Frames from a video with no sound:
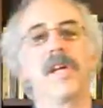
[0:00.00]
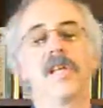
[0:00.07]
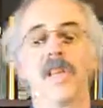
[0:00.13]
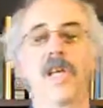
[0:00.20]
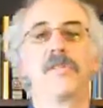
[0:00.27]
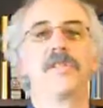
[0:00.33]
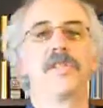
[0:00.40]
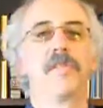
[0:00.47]

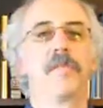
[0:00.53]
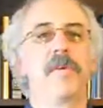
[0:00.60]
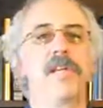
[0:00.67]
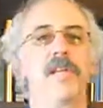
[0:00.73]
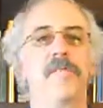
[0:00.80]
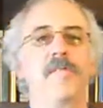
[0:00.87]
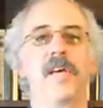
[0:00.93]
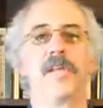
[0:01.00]
life should be
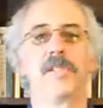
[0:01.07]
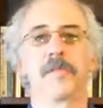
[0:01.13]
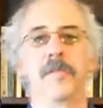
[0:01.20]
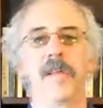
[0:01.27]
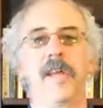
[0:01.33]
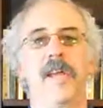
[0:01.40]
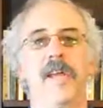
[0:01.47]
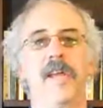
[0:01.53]
lived as
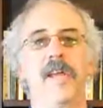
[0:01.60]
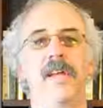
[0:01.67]
play.